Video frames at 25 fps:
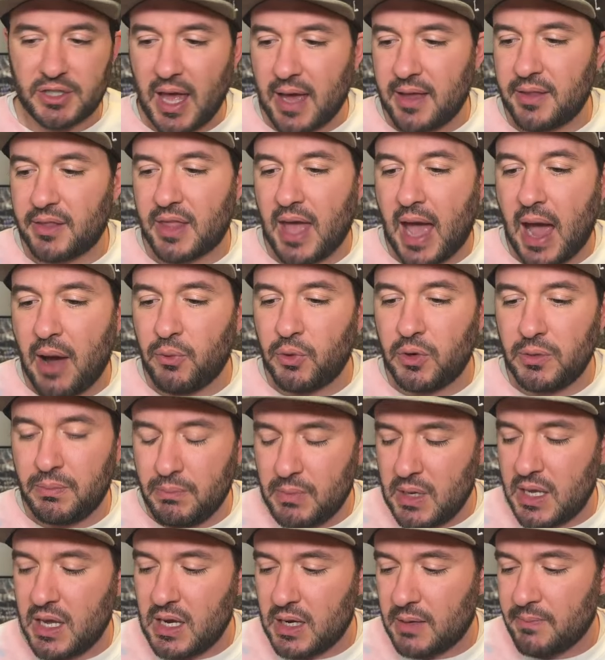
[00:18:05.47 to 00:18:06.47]
That would
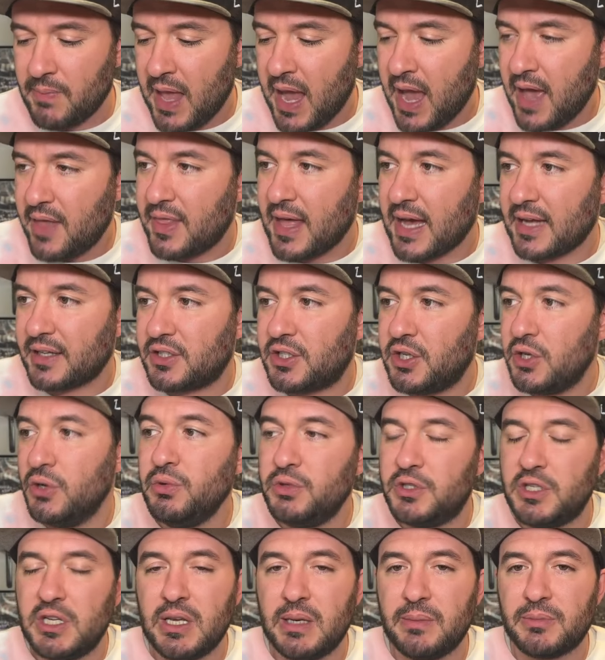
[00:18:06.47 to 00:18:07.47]
mean that
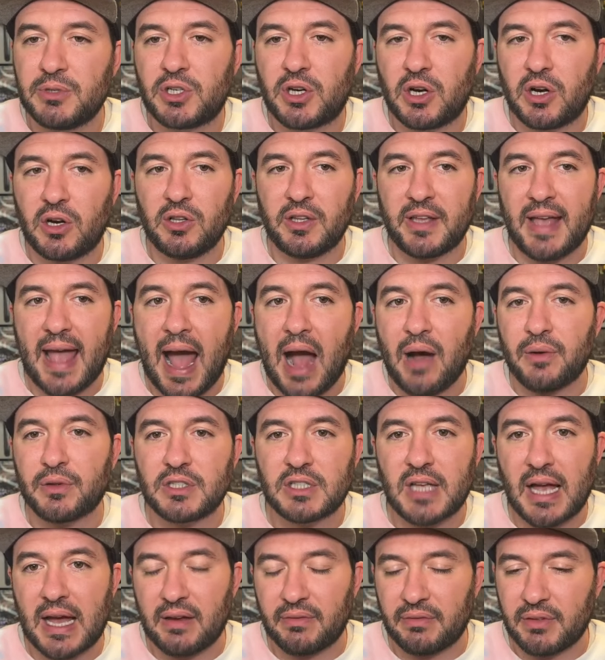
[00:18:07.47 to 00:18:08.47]
two teams currently
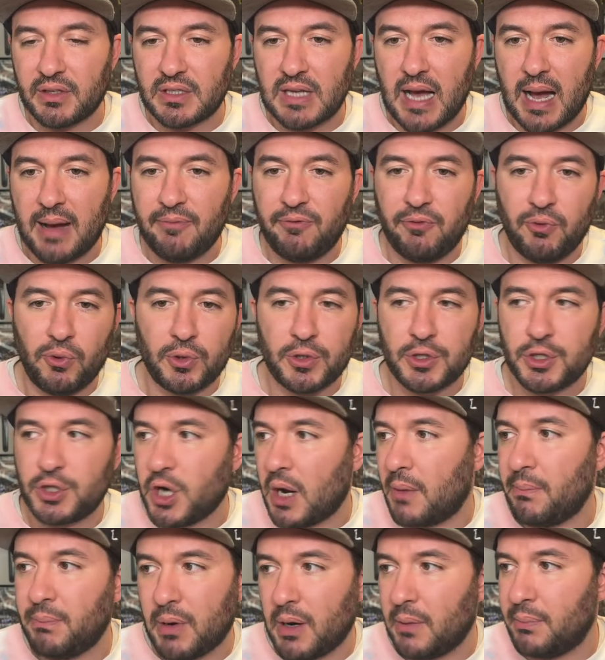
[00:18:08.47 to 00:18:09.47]
outside of the top four
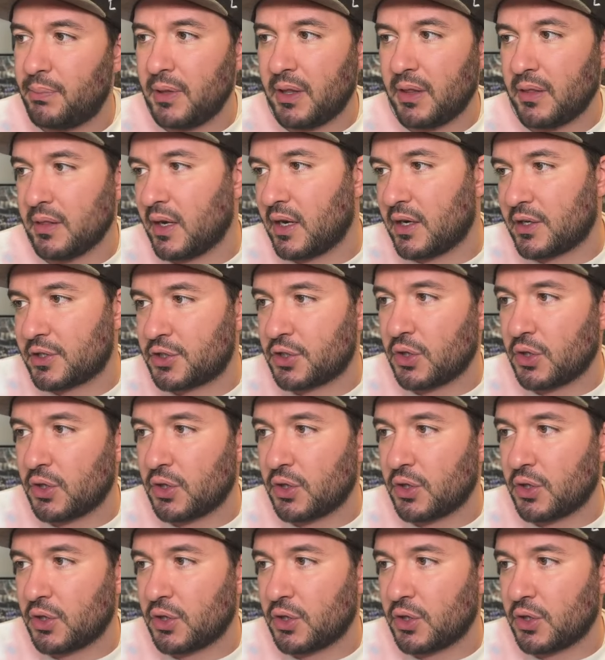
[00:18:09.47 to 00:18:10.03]
jump up in there.